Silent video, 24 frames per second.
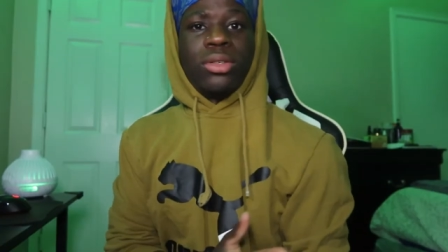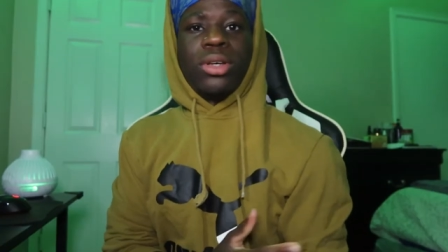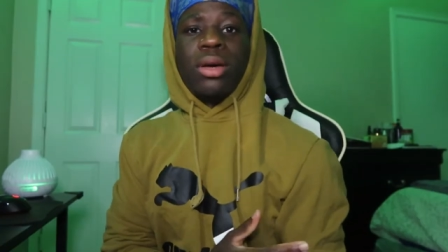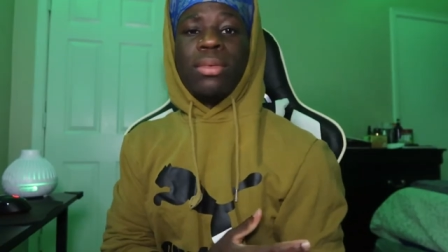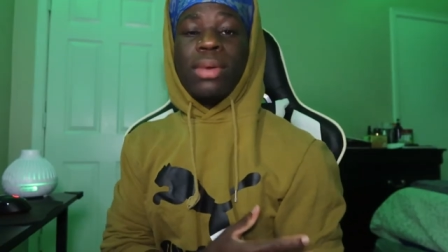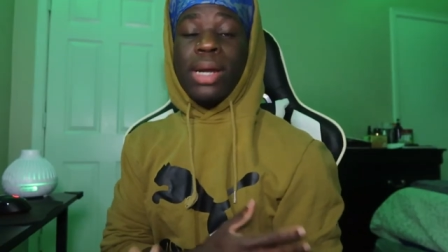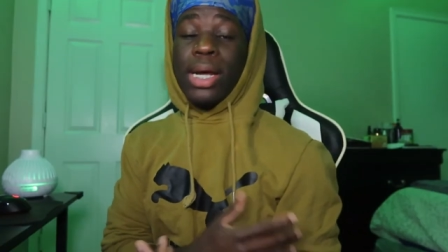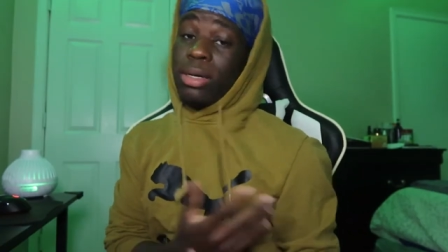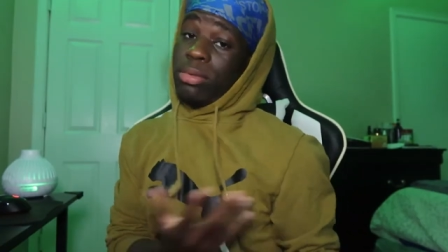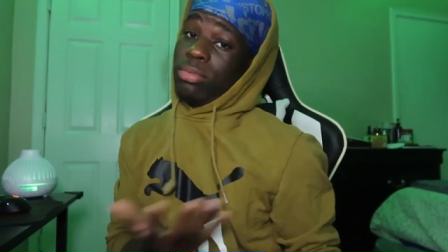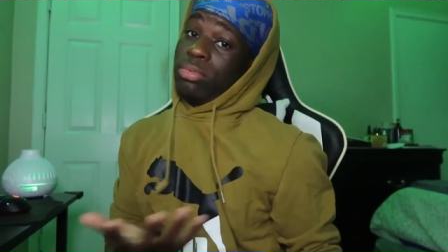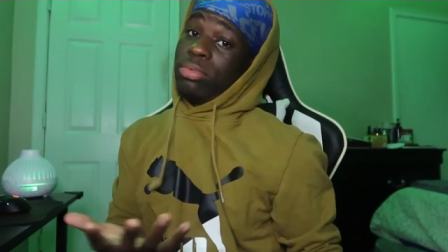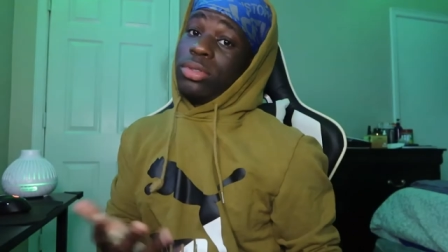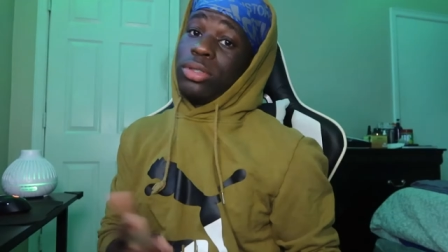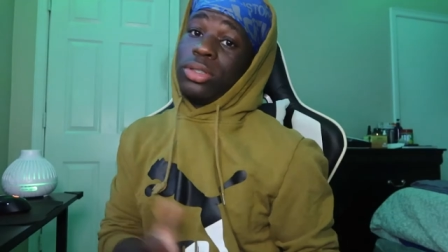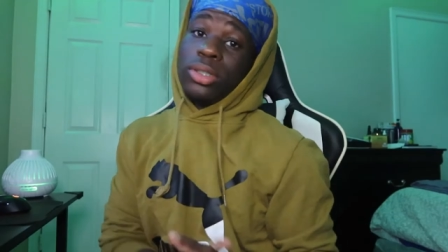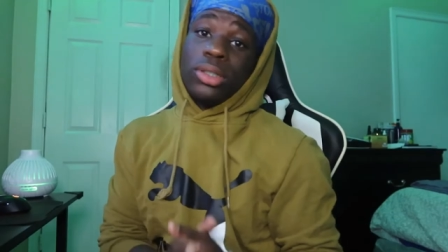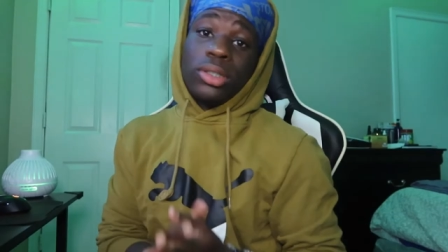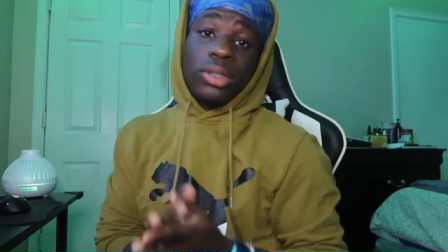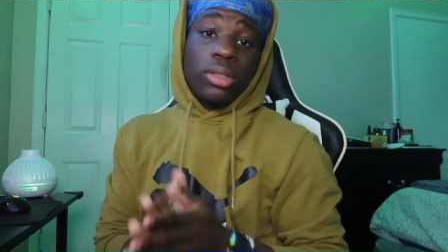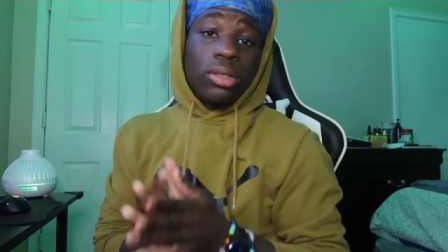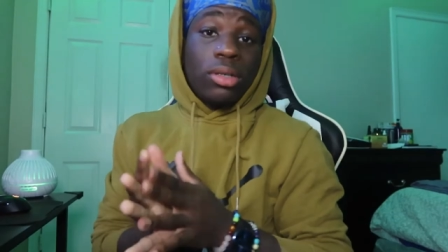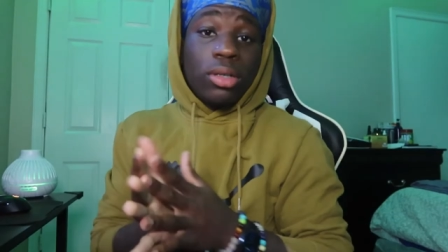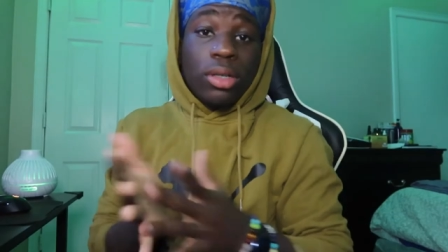I'm like
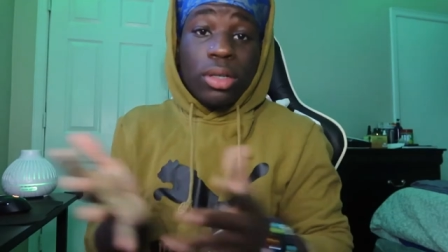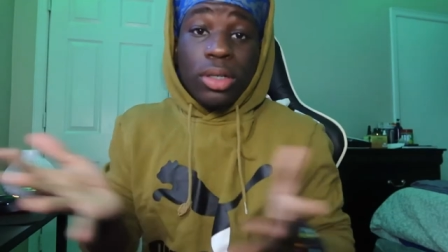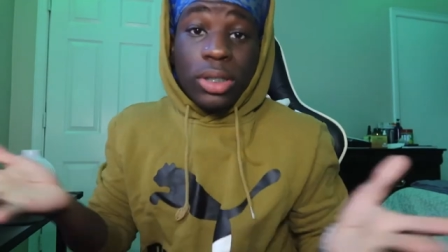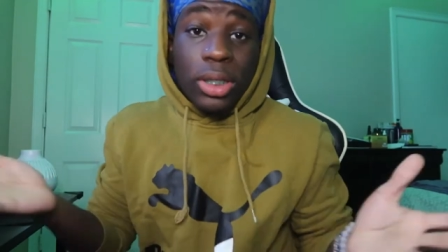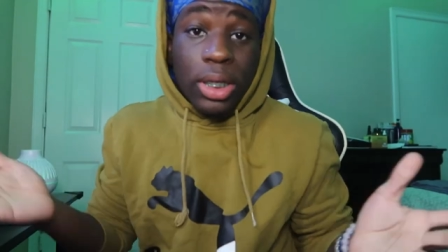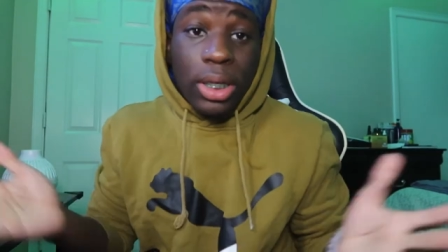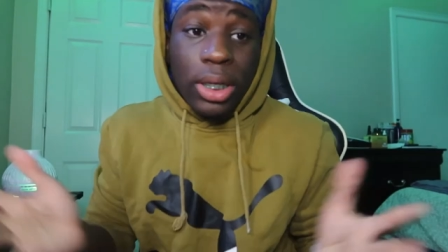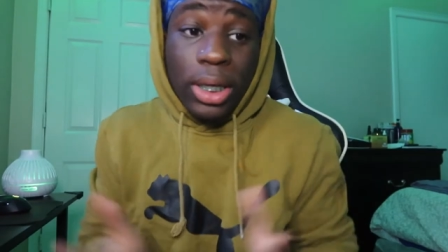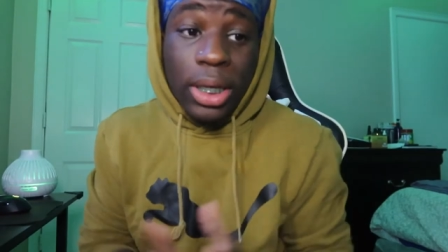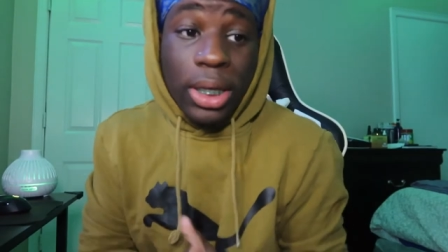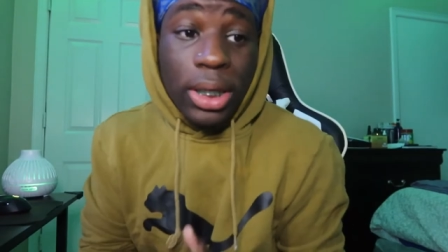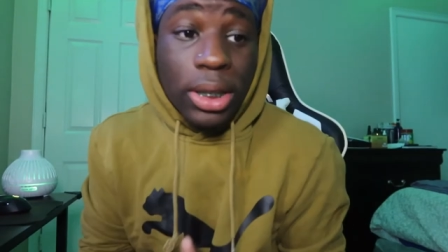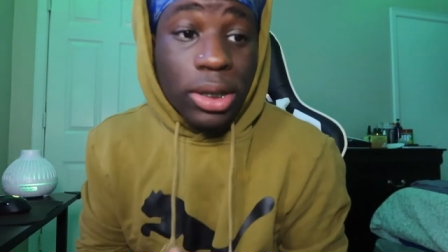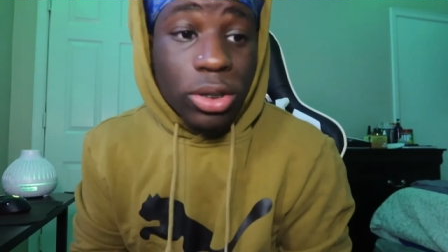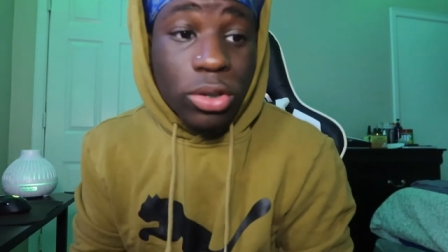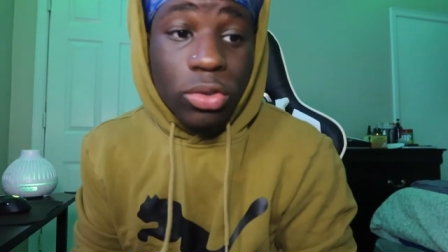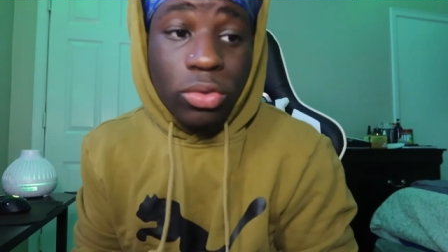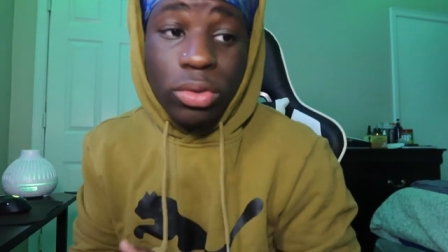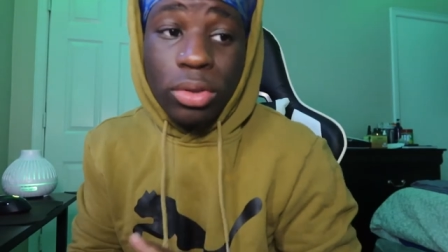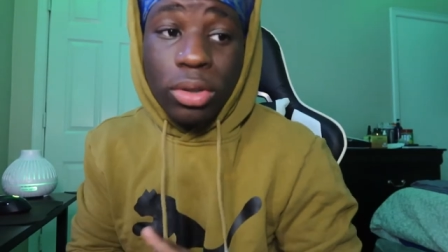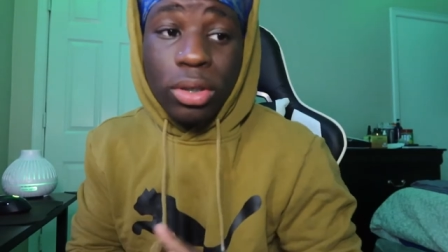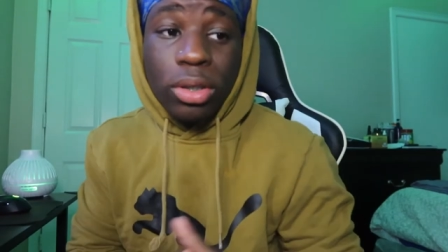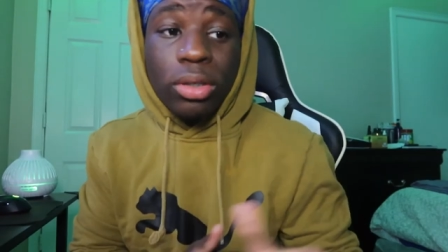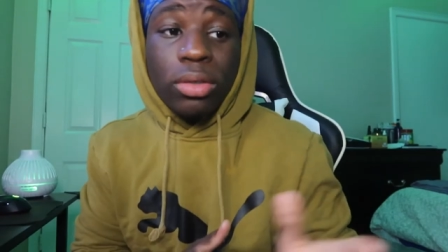say yeah
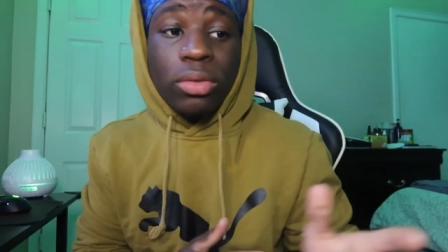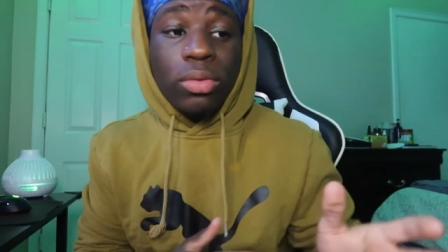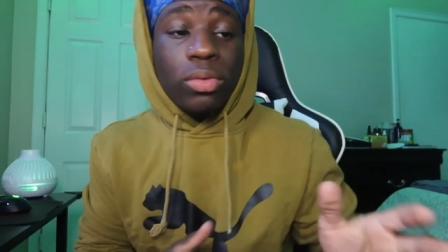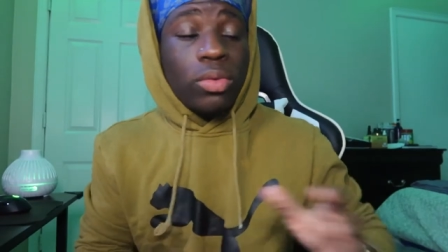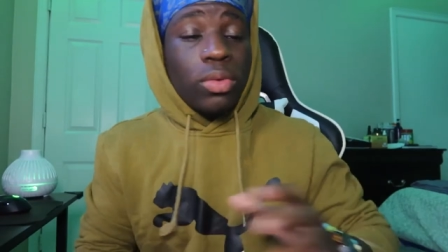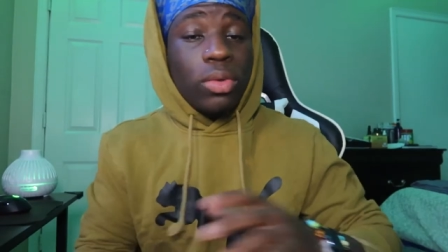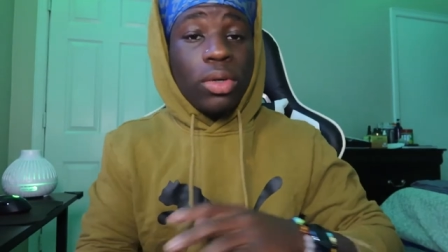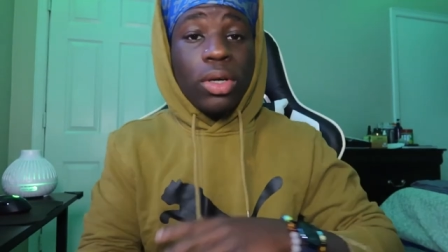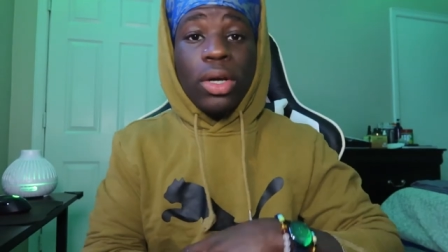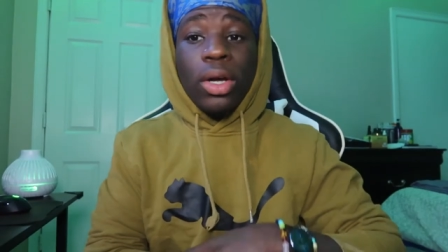so you know